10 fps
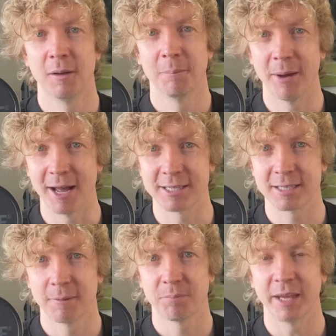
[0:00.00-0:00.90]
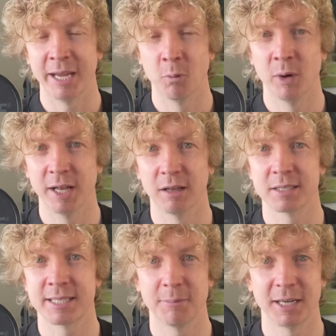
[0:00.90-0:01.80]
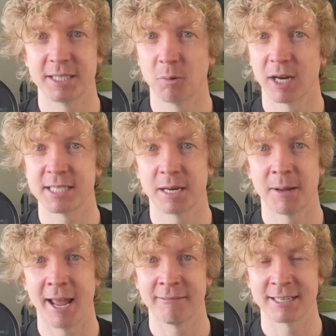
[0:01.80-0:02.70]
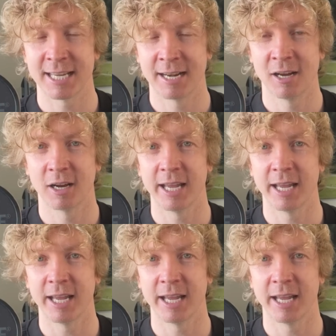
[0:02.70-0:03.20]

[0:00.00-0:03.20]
but it will, similarly to what I said about Eric Ten Hag,